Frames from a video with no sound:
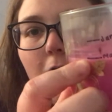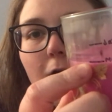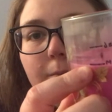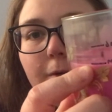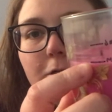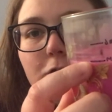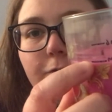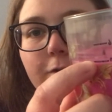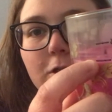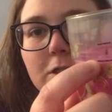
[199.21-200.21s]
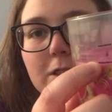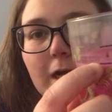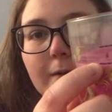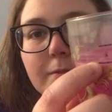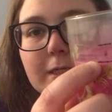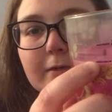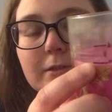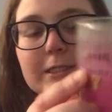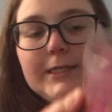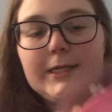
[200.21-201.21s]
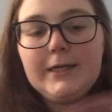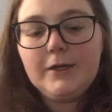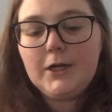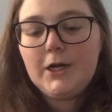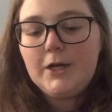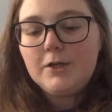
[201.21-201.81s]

On March 1st, I'm down to here.